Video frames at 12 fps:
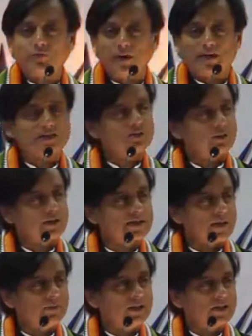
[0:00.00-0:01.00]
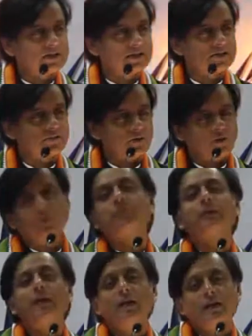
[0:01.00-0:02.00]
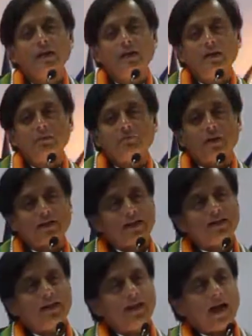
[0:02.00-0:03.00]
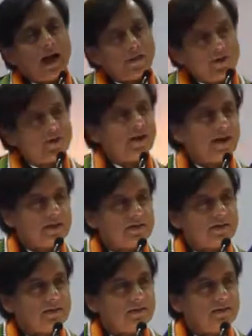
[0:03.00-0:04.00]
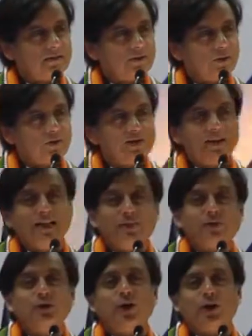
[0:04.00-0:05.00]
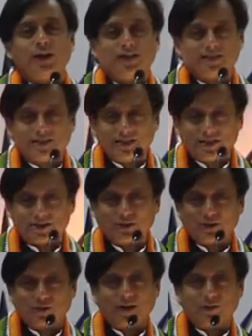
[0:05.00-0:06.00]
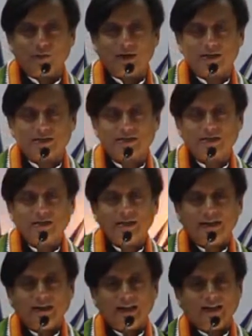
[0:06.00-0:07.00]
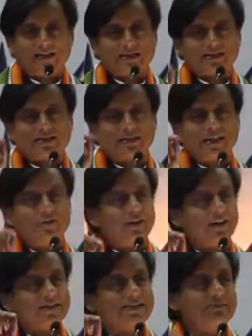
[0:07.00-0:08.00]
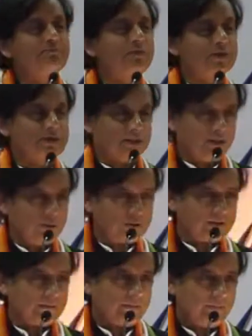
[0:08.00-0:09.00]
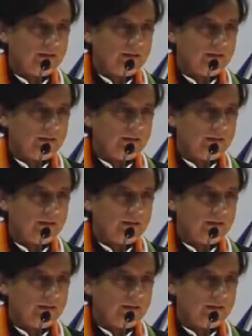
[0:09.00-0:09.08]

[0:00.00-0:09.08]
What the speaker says: to pass your examinations for. But at the other end, you're dealing with non-engineers in the real world. It's delivering a simple solution